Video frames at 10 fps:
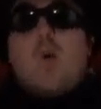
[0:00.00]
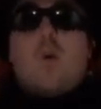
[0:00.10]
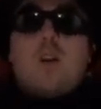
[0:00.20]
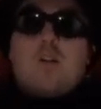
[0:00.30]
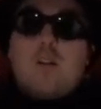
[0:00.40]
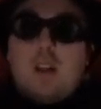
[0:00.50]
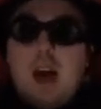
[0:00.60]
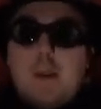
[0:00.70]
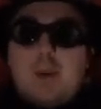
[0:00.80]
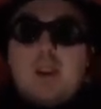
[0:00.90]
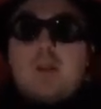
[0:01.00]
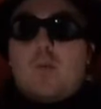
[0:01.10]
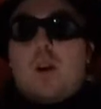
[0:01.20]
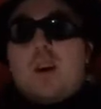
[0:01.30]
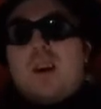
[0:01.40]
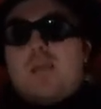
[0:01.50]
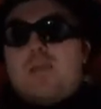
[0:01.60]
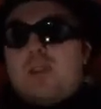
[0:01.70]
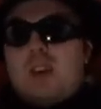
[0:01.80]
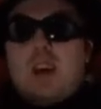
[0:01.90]
what is still happening, and what I am
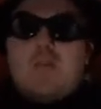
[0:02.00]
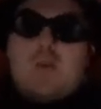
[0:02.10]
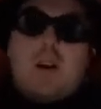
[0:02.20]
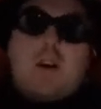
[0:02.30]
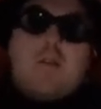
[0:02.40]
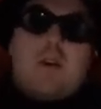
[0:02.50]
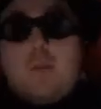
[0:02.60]
just getting rid of.